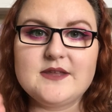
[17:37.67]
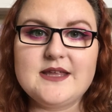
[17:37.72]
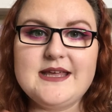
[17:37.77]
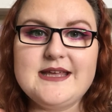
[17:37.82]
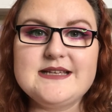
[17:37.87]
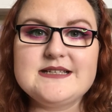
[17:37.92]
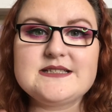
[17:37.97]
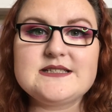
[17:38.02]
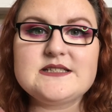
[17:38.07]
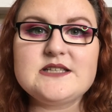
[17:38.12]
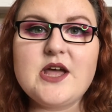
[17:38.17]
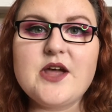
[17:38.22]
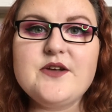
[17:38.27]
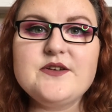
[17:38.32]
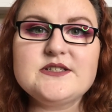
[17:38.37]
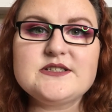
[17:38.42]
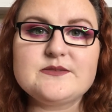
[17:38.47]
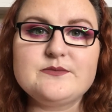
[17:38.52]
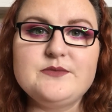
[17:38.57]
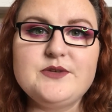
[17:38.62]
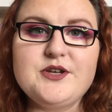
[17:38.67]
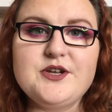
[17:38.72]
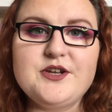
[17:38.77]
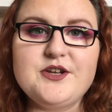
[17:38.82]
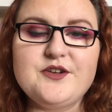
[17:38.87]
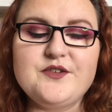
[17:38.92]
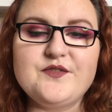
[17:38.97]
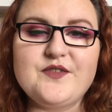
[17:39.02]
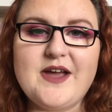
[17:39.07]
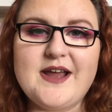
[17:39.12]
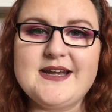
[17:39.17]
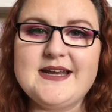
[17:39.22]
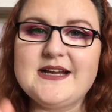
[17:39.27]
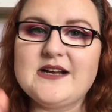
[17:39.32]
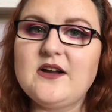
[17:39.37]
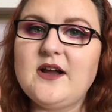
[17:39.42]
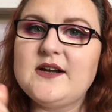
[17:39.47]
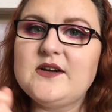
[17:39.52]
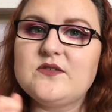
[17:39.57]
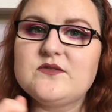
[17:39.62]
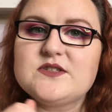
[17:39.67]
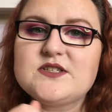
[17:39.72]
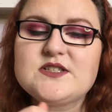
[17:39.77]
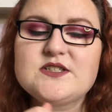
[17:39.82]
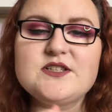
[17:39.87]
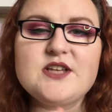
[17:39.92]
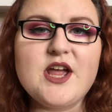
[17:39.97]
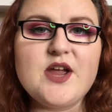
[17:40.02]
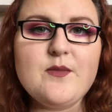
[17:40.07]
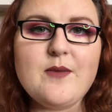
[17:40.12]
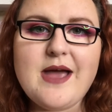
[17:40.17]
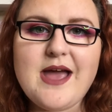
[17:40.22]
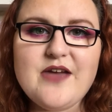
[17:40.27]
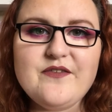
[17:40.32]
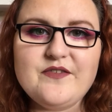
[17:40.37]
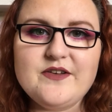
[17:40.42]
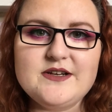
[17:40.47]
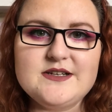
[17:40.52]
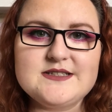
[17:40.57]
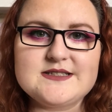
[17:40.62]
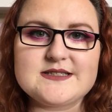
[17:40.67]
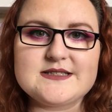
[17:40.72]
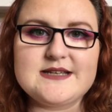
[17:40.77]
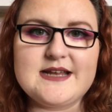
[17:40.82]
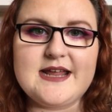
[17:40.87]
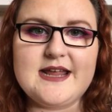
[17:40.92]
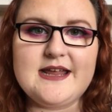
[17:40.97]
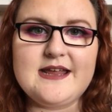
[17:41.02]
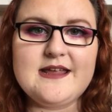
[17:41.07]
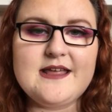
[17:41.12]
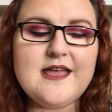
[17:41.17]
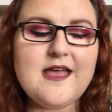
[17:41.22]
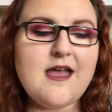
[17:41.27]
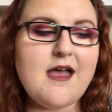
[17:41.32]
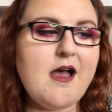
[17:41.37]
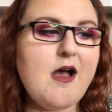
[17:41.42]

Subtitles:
It is so smooth, and it glided on so effortlessly.